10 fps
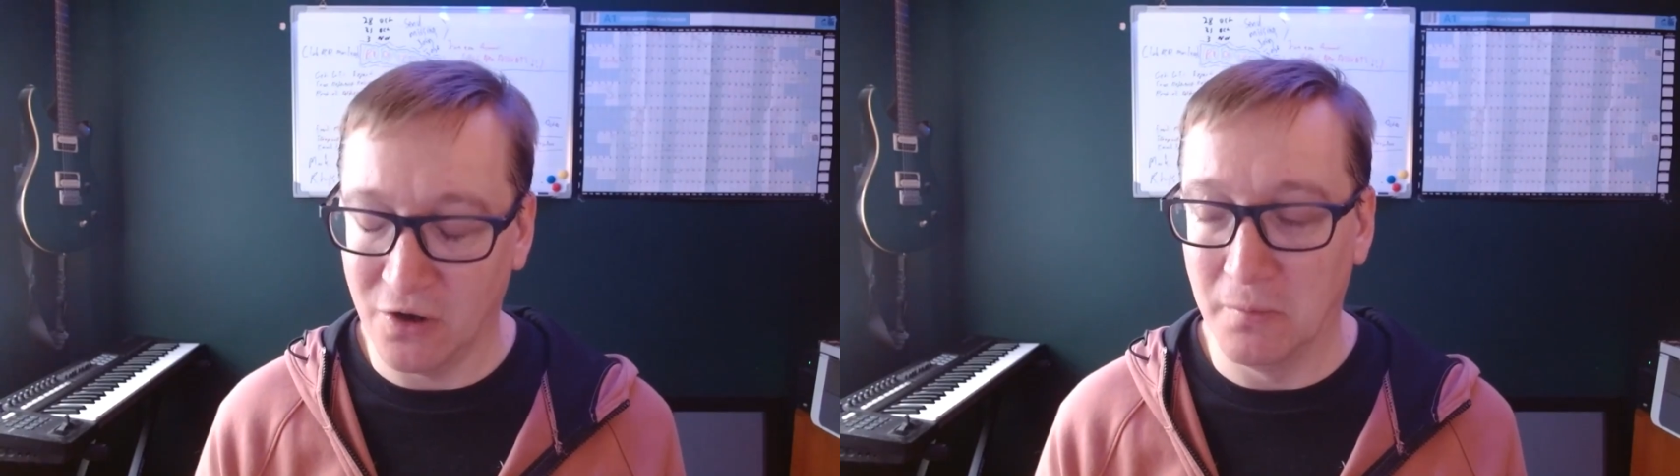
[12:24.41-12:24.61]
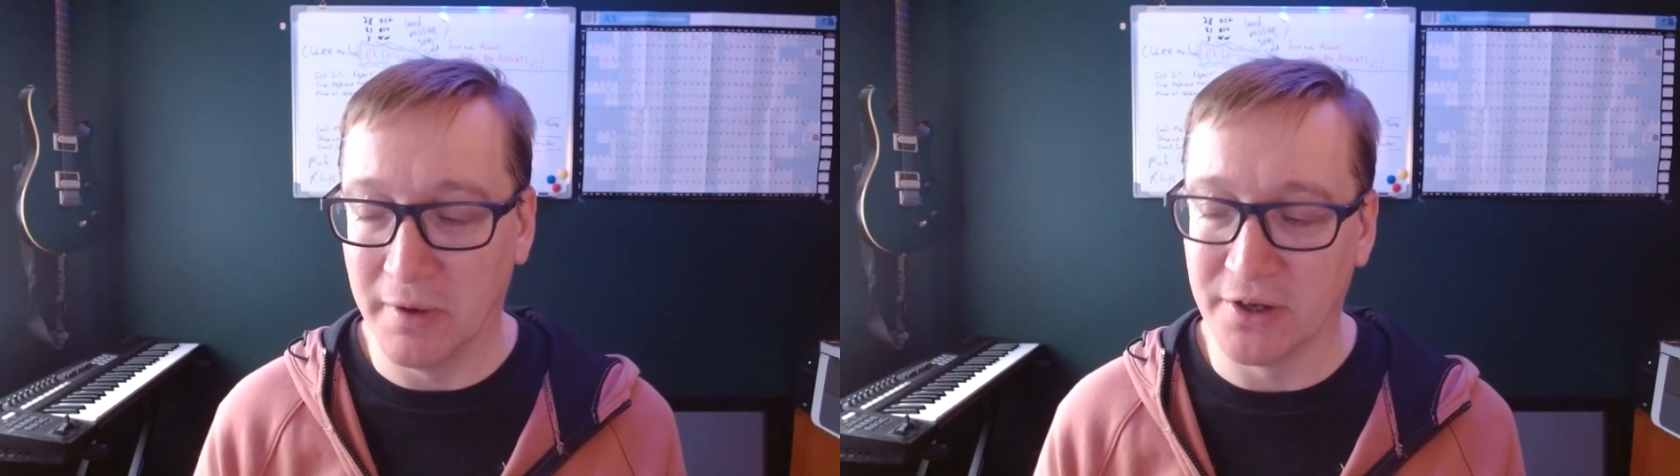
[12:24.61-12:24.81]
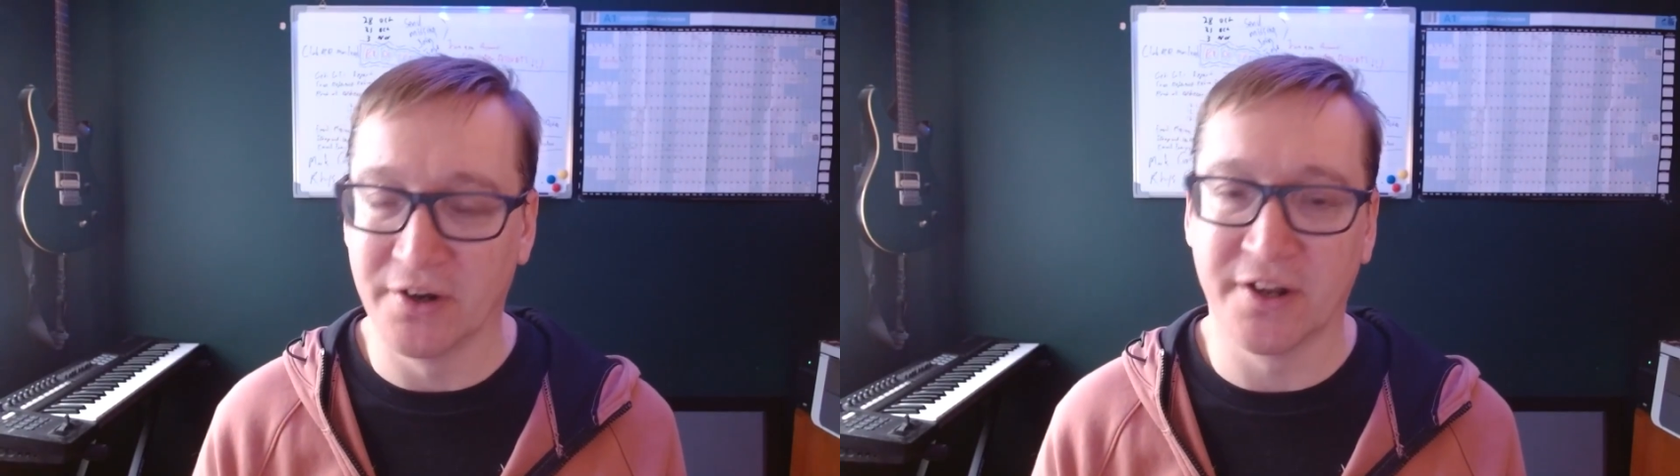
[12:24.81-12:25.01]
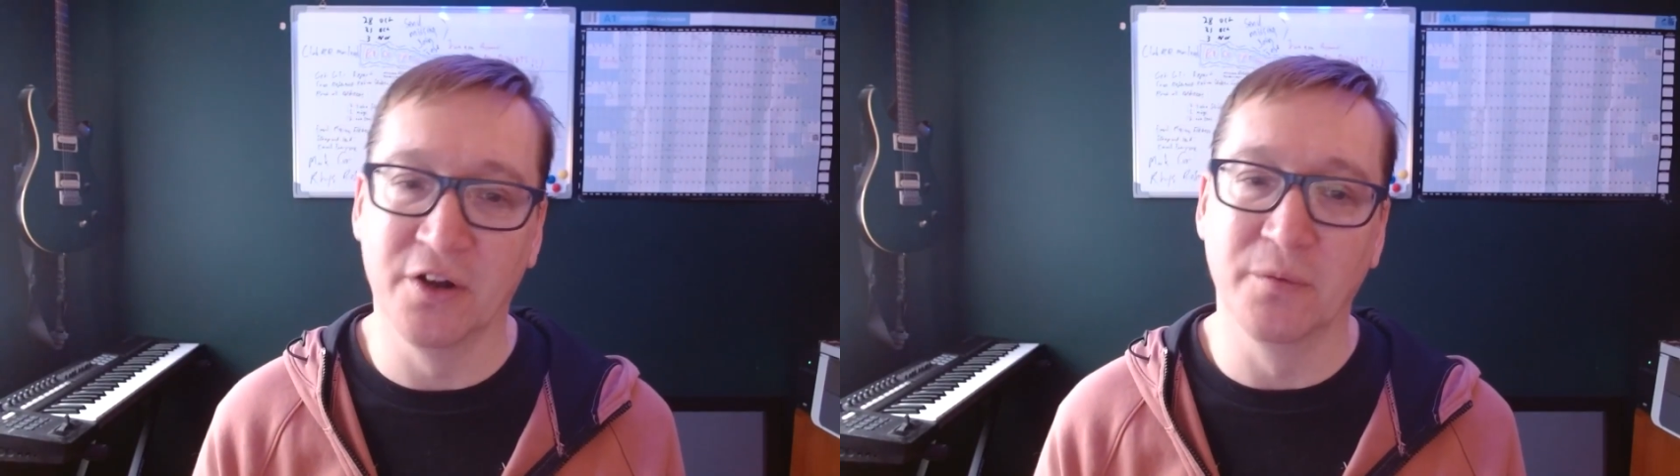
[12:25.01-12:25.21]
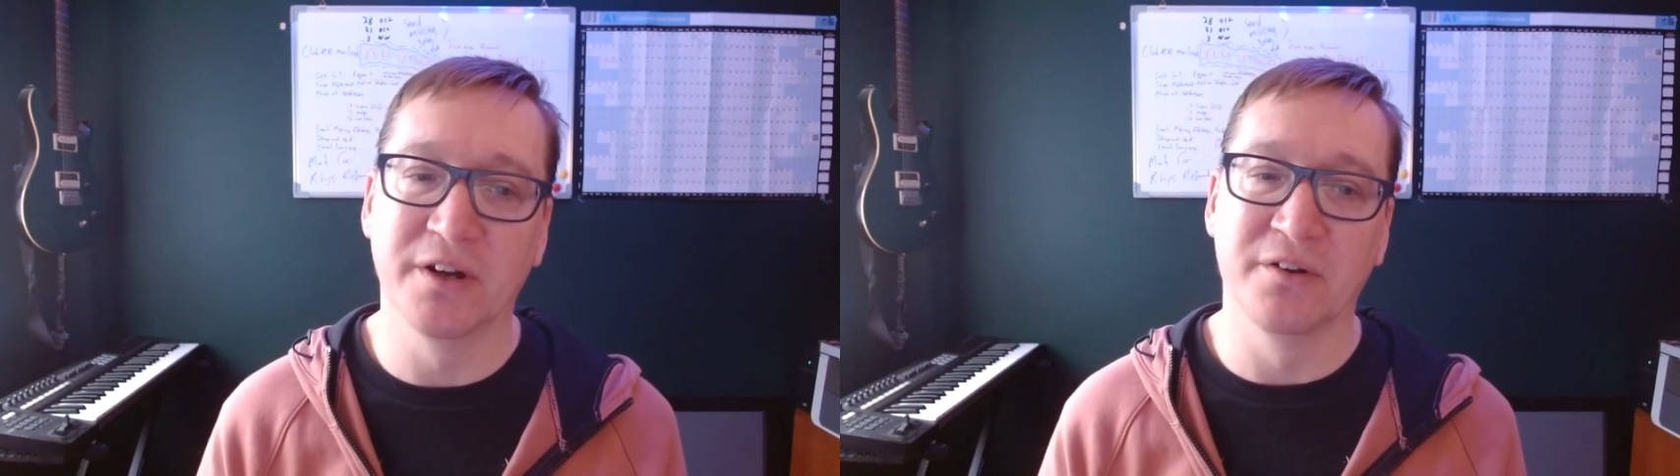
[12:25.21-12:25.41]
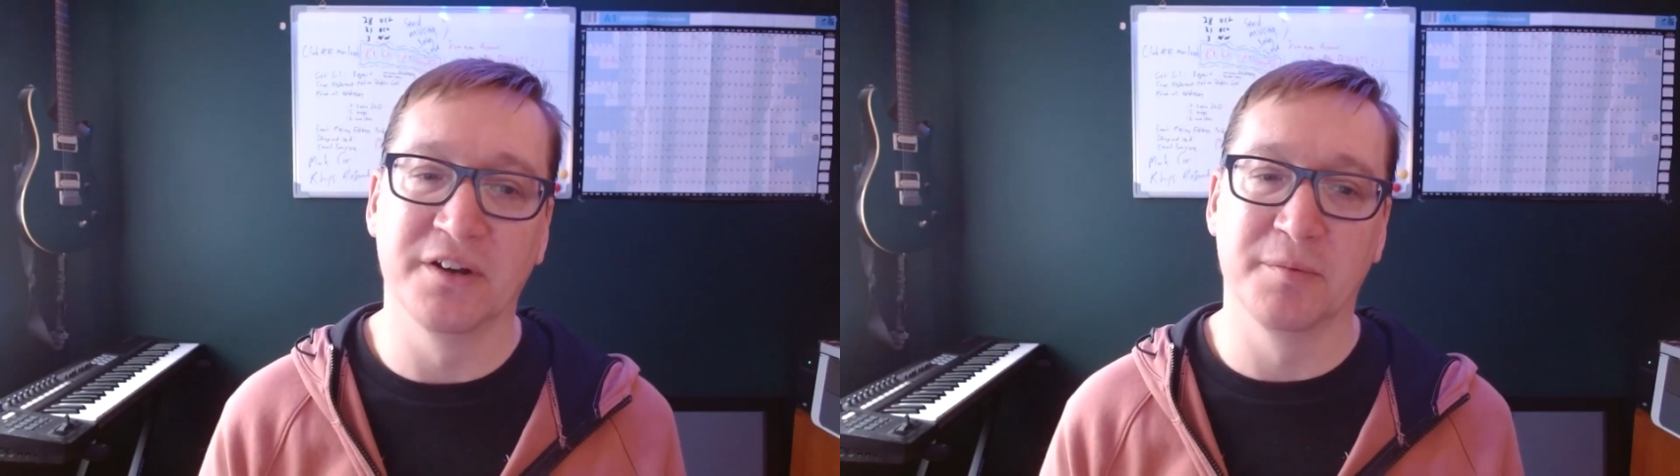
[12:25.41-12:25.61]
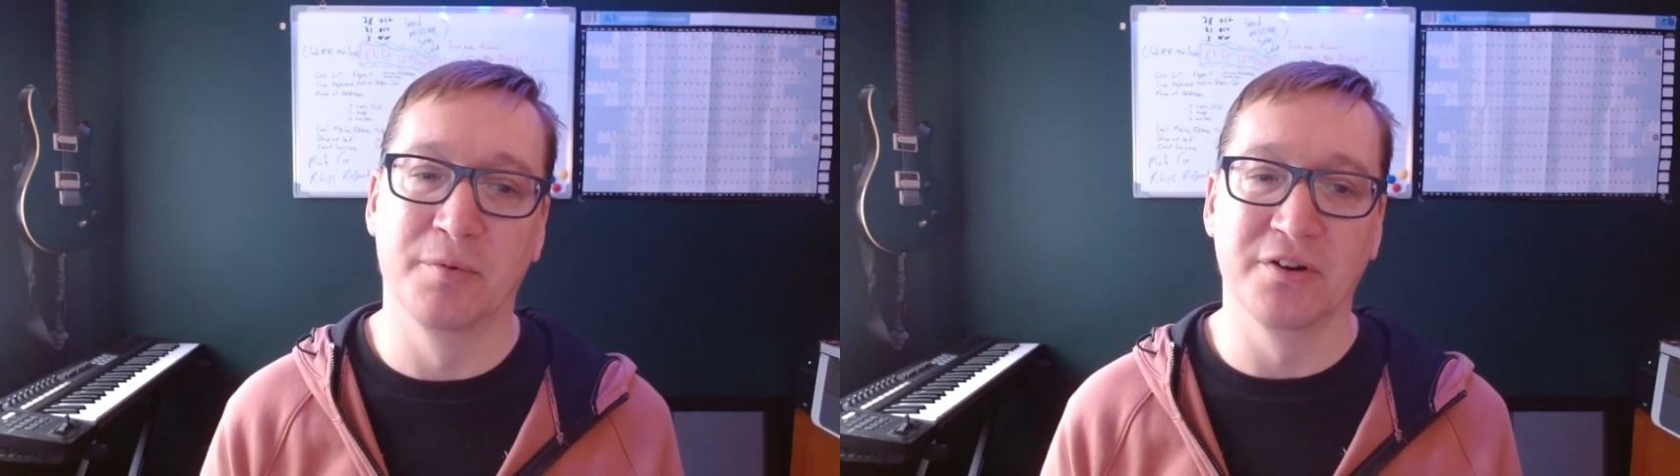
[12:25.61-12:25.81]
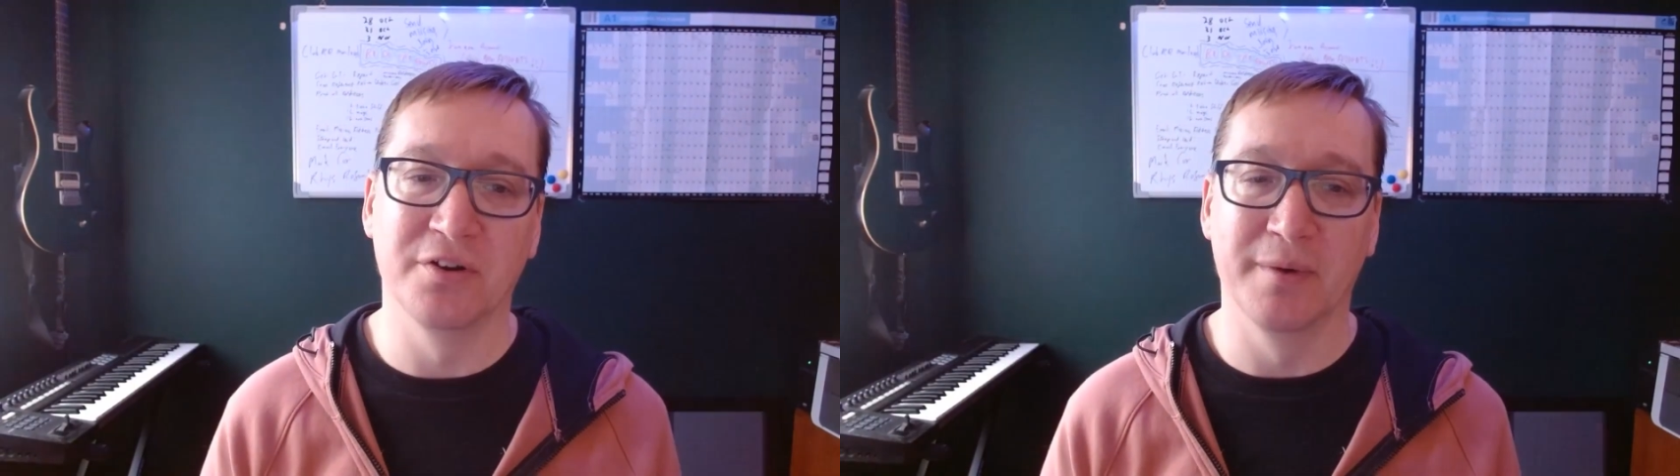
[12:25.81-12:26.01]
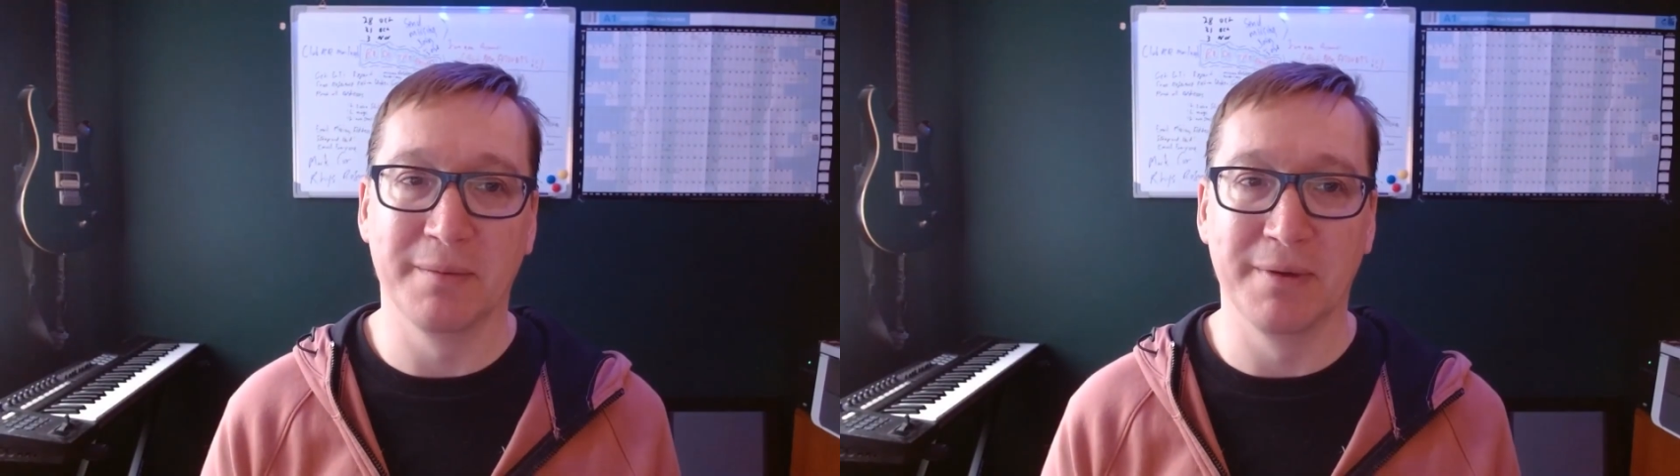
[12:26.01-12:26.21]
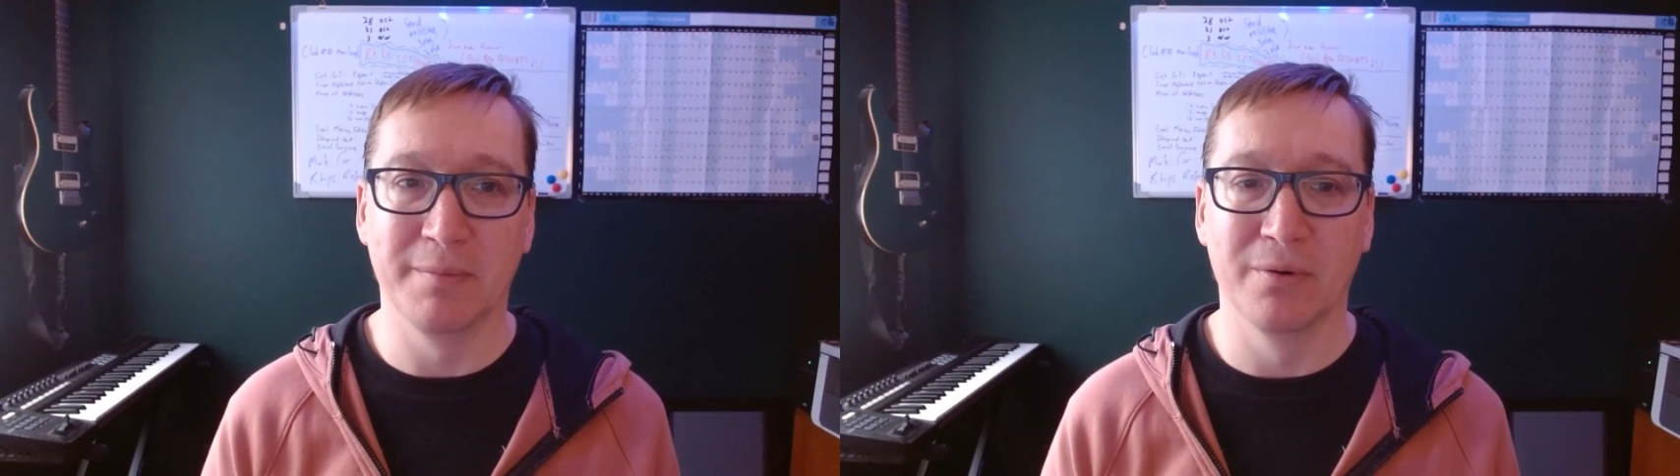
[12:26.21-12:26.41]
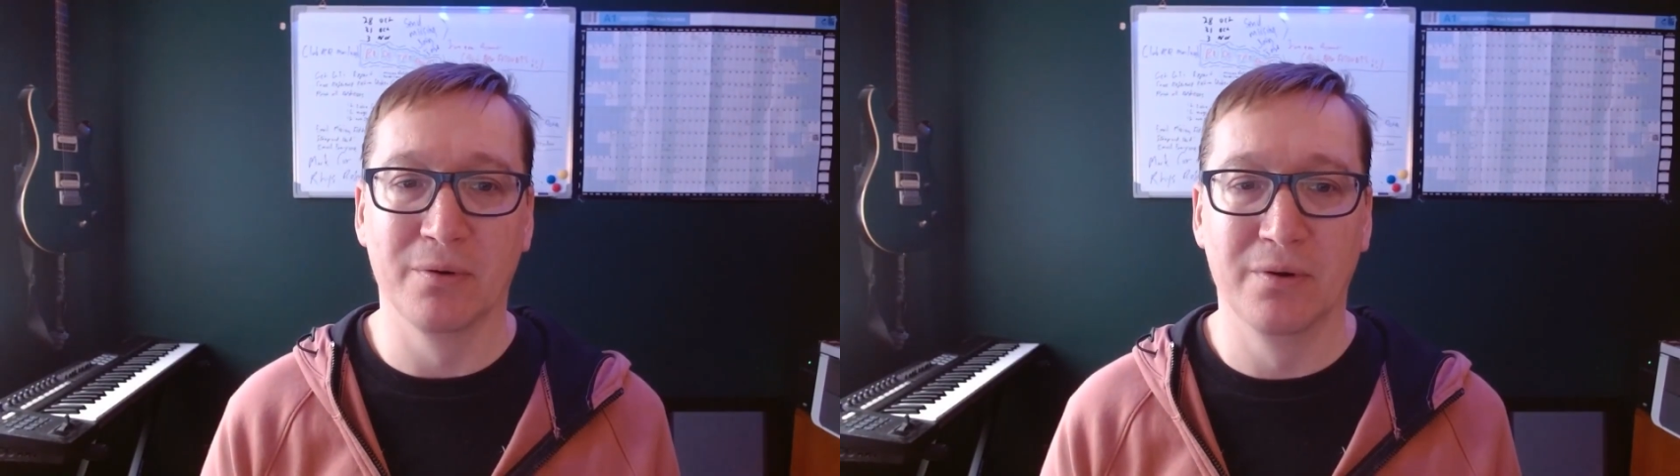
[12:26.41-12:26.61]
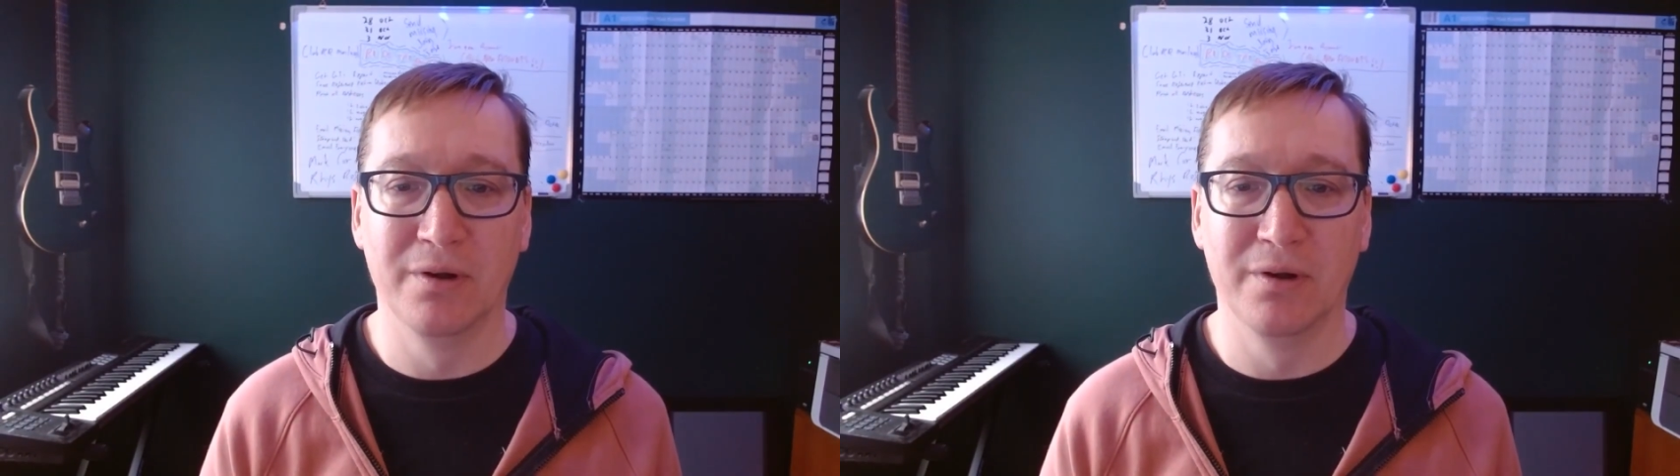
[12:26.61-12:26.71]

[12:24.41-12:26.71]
oh my God, I hope we don't disappoint too many people.